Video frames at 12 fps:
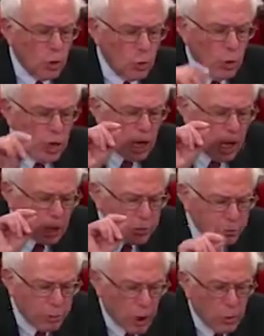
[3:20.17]
we are
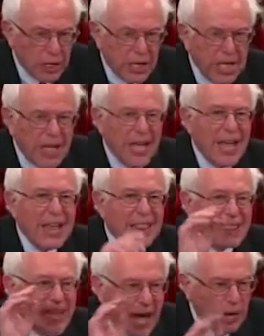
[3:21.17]
throwing
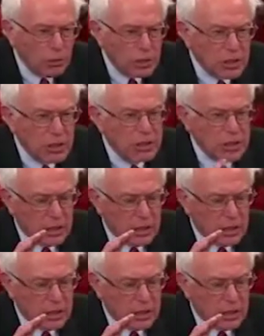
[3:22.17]
thousands